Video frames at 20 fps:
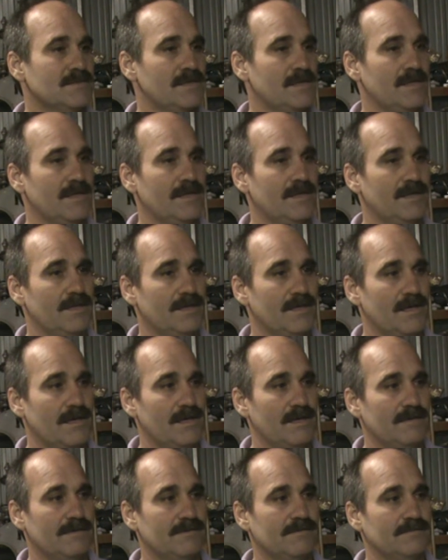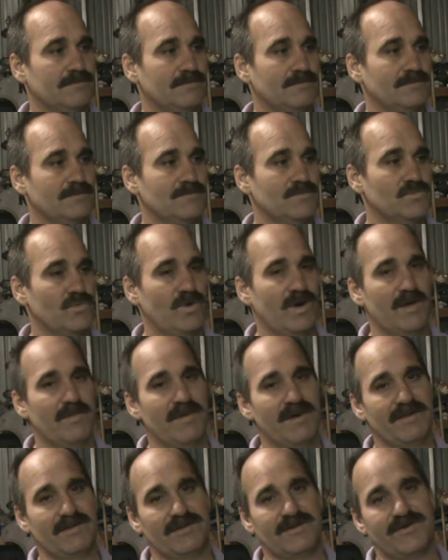And when I
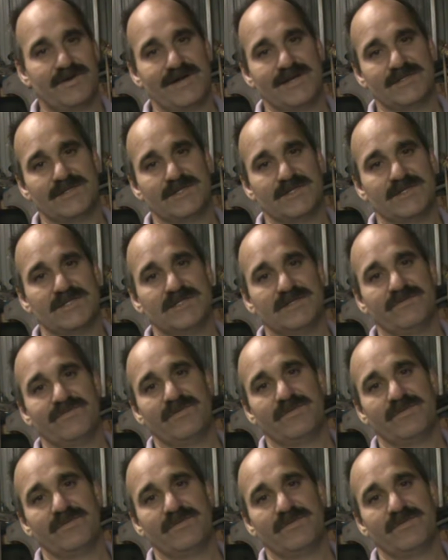made the transition